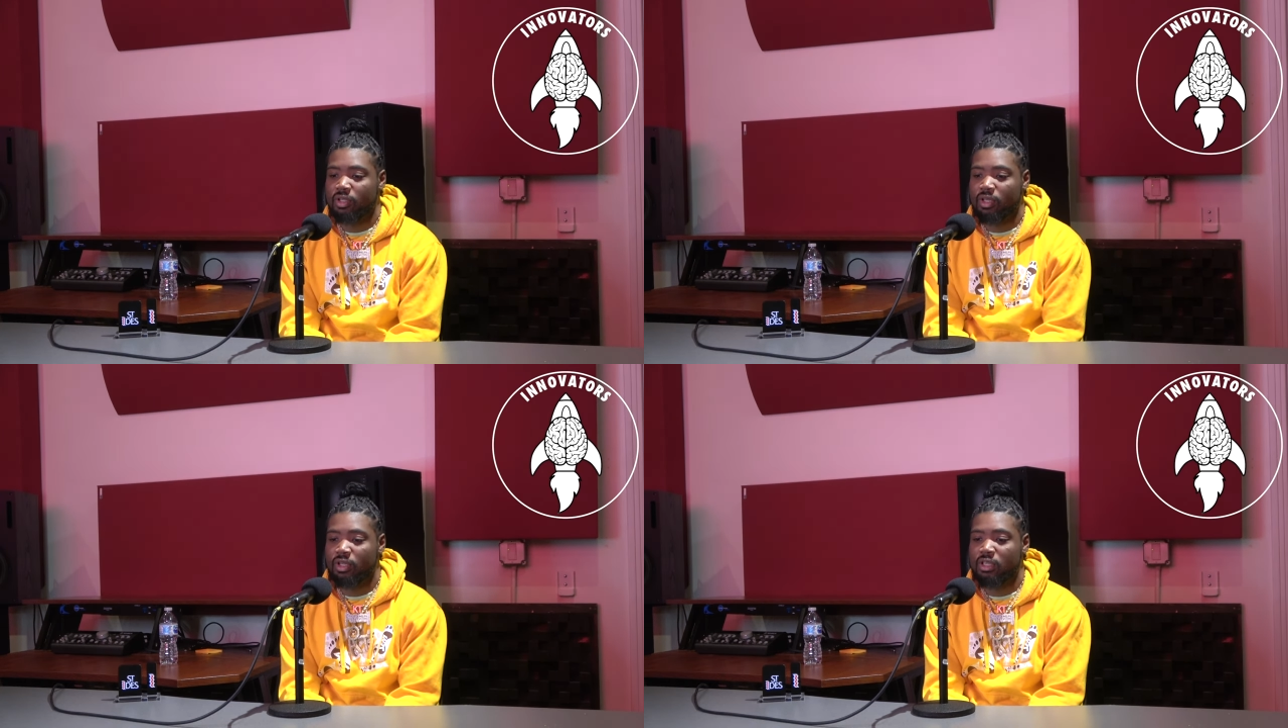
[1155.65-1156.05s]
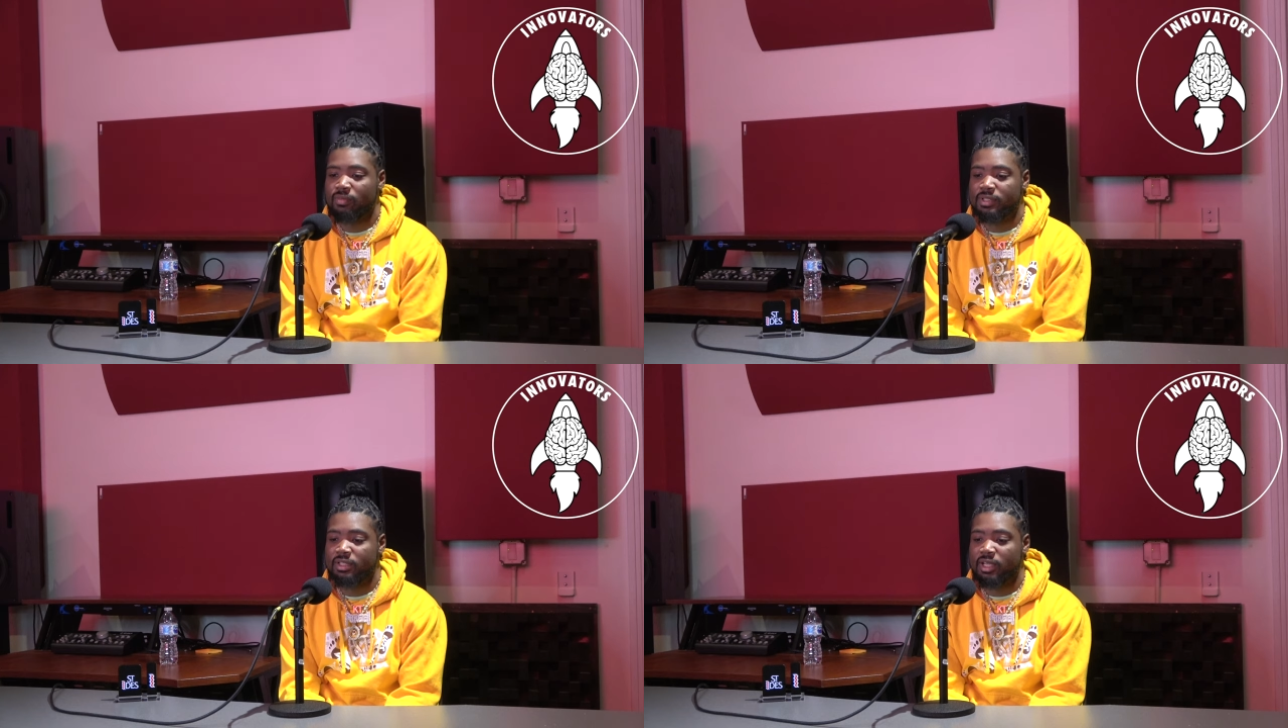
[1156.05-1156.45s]
and he
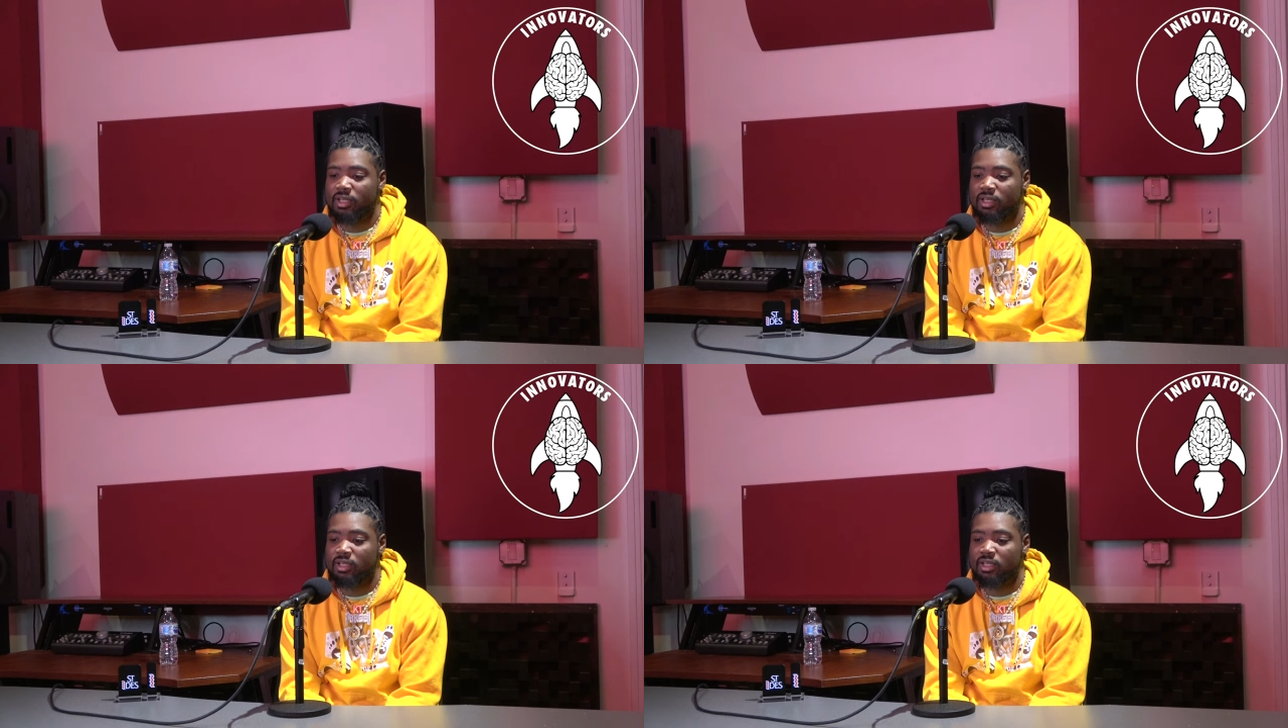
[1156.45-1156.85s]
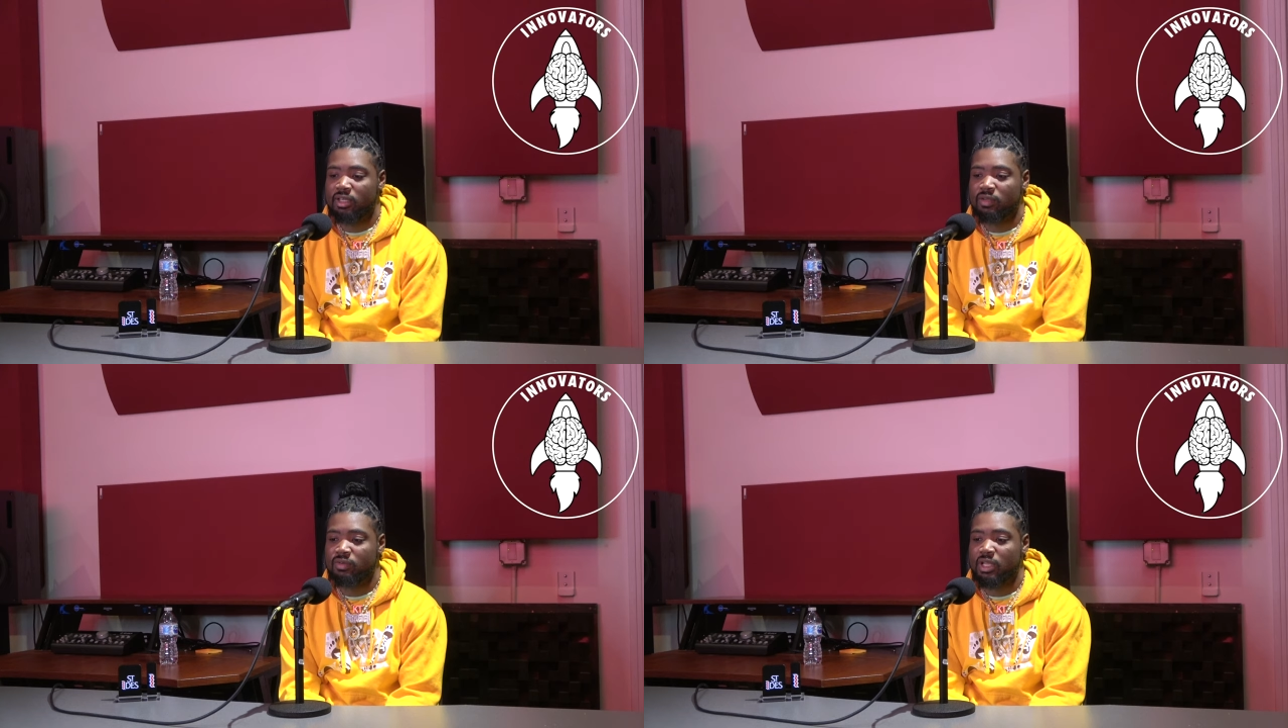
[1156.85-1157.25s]
was like,
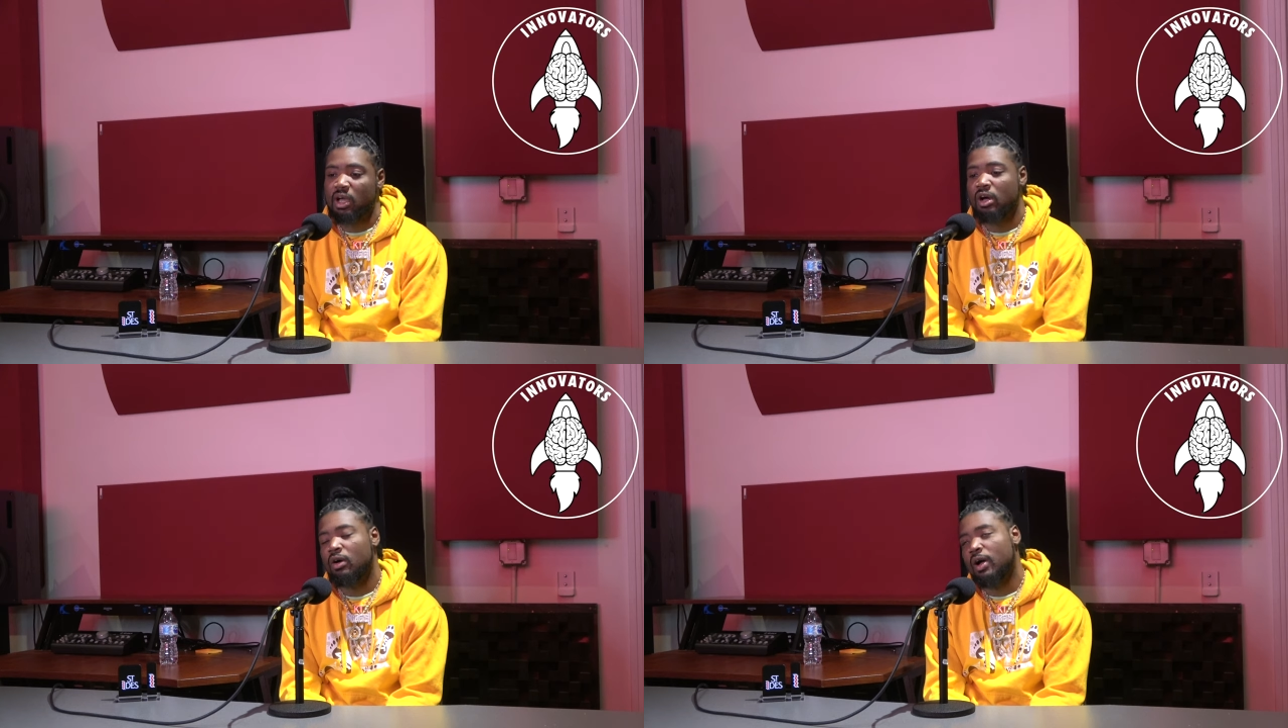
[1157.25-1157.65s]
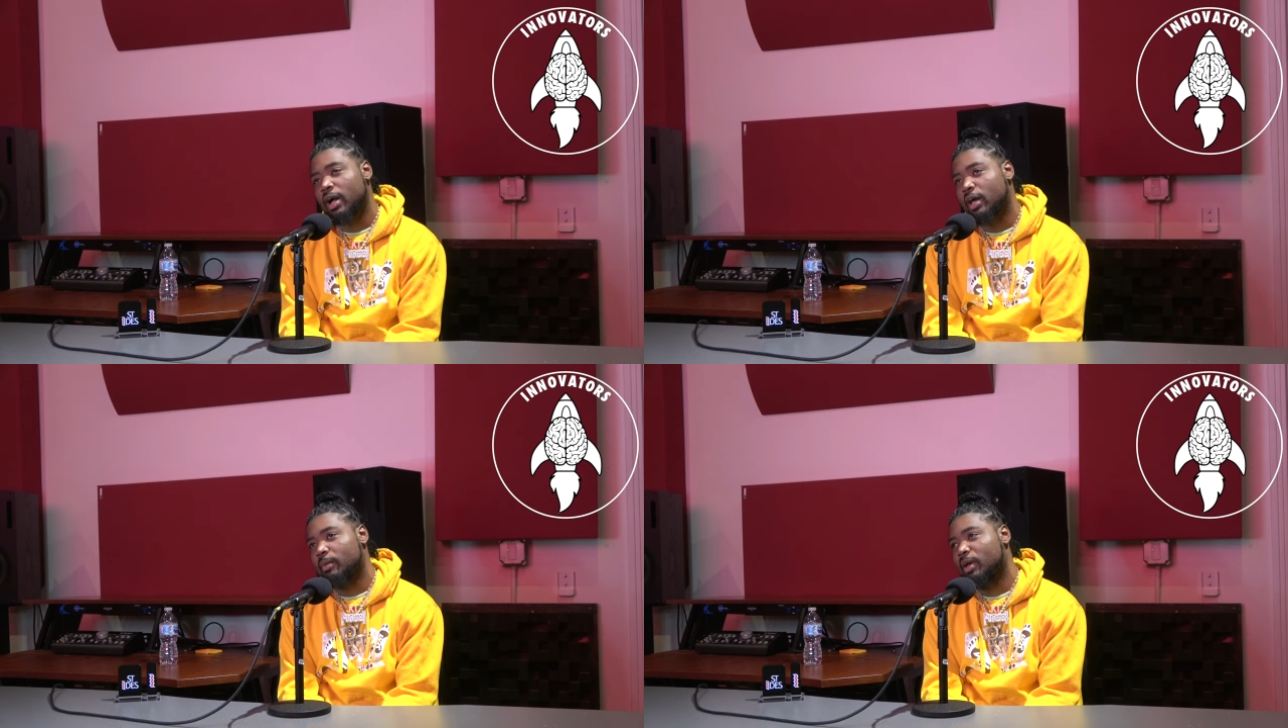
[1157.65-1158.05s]
uh, he was like, oh, I
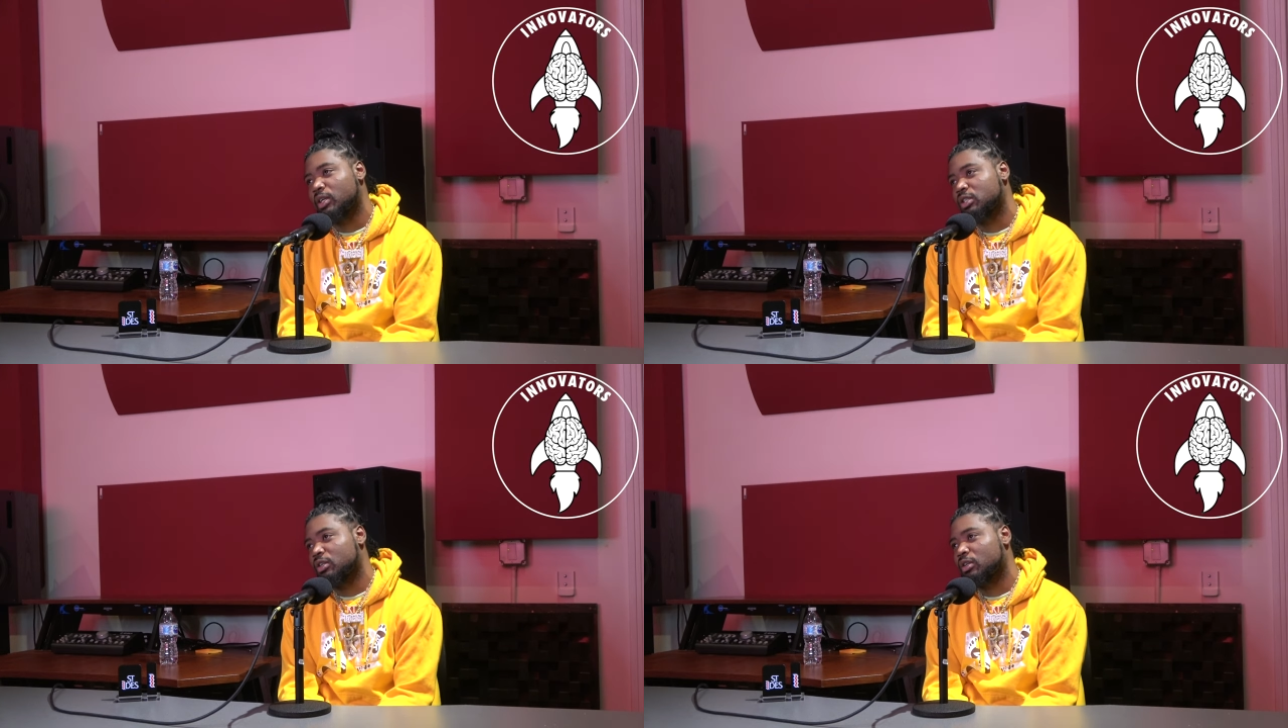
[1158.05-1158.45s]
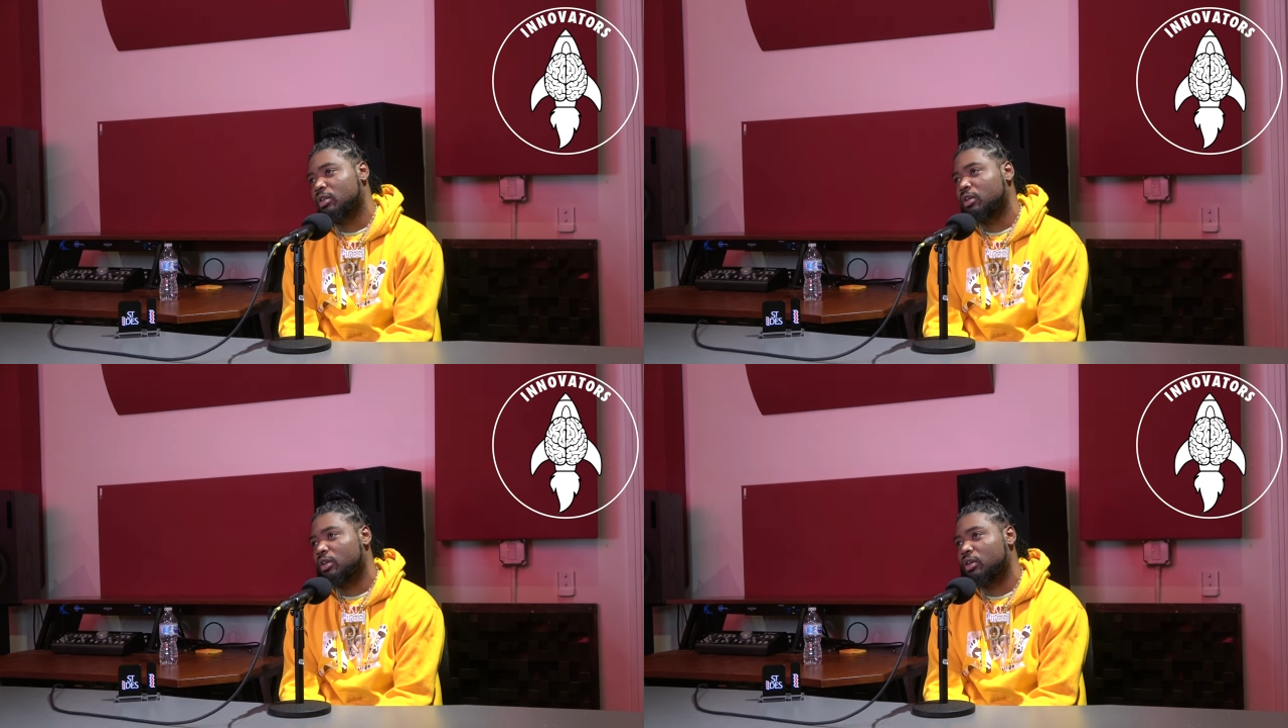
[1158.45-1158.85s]
gotta make sure
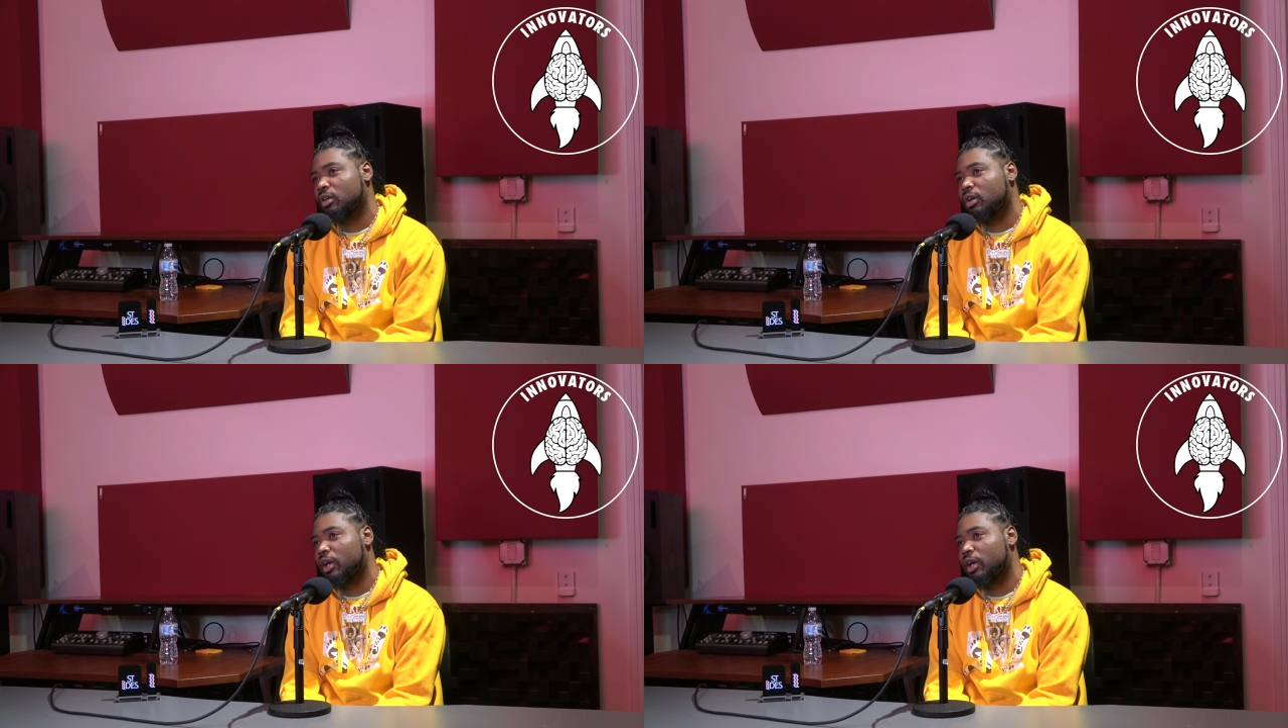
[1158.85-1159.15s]
uh